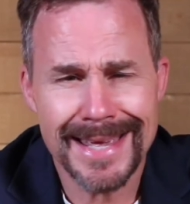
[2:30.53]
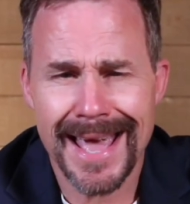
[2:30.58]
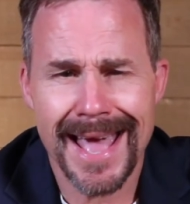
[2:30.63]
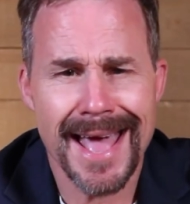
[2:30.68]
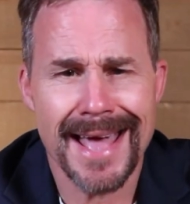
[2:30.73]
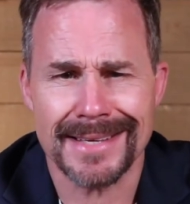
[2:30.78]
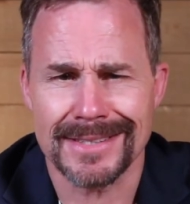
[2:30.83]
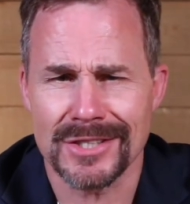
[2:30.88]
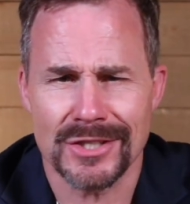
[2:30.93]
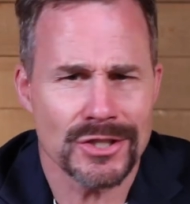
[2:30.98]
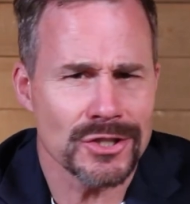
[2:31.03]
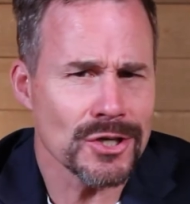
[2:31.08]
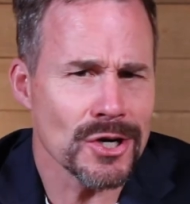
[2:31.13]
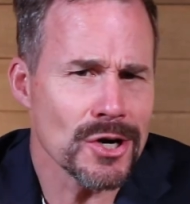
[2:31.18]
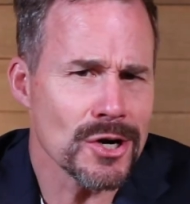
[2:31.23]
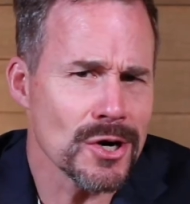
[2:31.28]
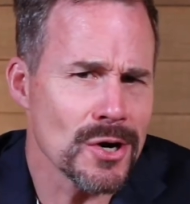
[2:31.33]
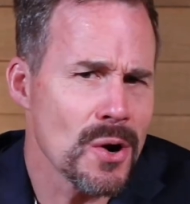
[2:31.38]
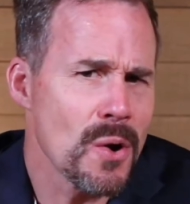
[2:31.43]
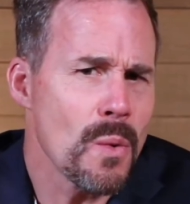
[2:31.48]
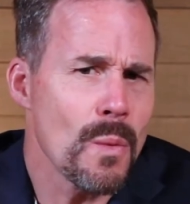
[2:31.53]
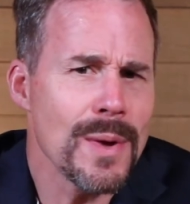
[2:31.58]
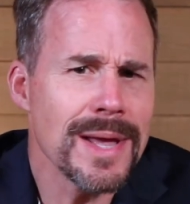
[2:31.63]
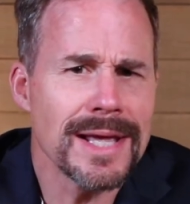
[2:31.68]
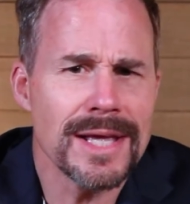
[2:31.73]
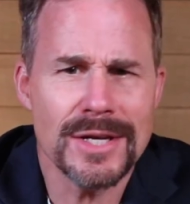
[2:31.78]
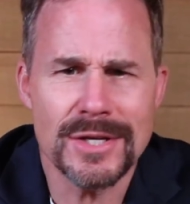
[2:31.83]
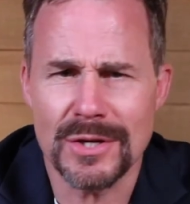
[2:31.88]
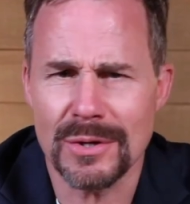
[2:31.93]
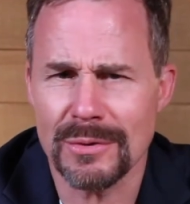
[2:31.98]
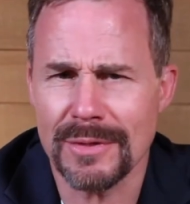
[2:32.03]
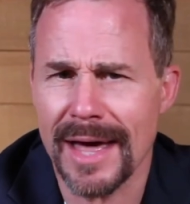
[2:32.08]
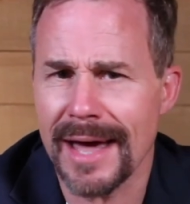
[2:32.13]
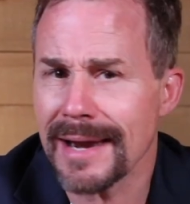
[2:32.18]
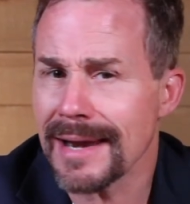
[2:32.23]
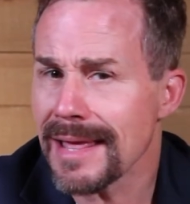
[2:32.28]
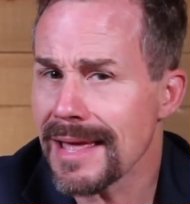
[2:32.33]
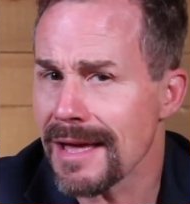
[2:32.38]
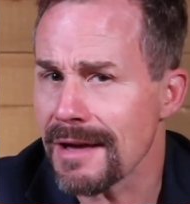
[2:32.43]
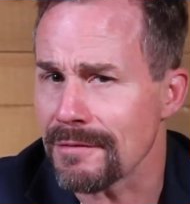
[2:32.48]
yes, sure, we can do that
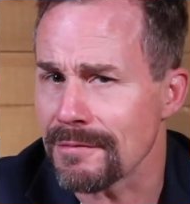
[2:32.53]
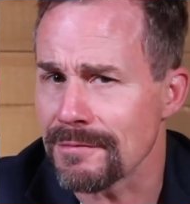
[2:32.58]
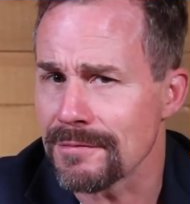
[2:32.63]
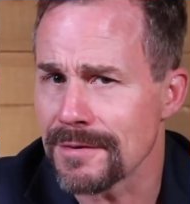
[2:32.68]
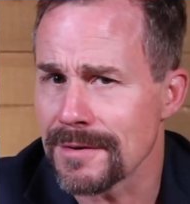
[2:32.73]
if.